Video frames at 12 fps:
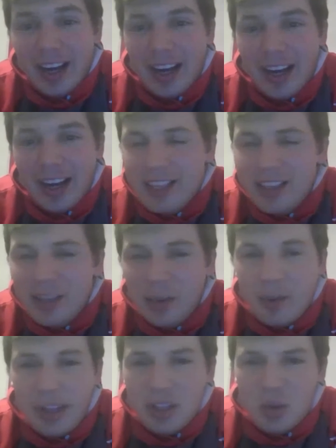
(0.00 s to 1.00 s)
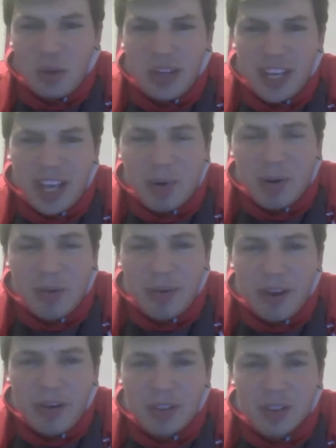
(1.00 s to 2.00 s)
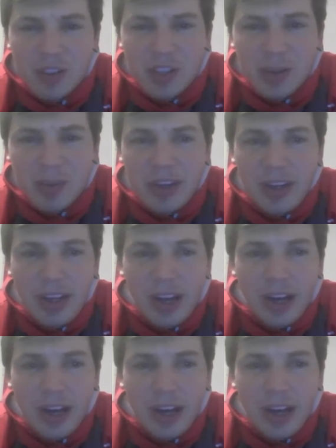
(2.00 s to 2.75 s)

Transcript: I think they were 28-point favorites or something,